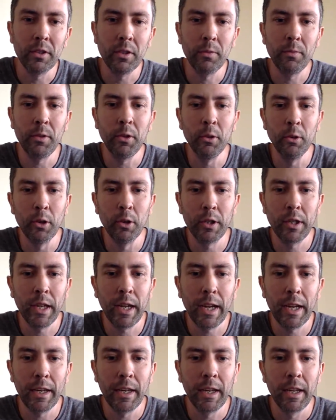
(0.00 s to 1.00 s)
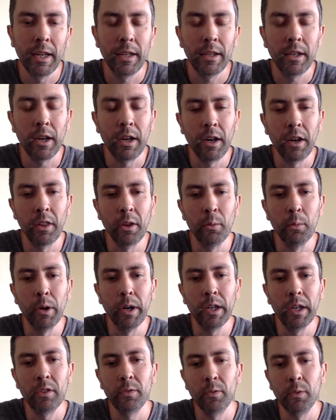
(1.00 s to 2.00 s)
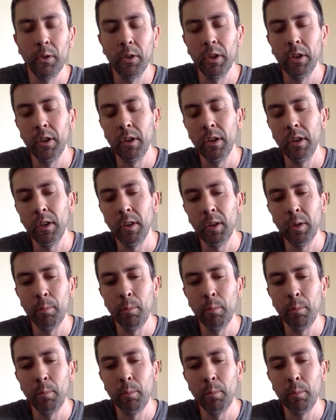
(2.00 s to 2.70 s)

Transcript: If you look at kind of the race for the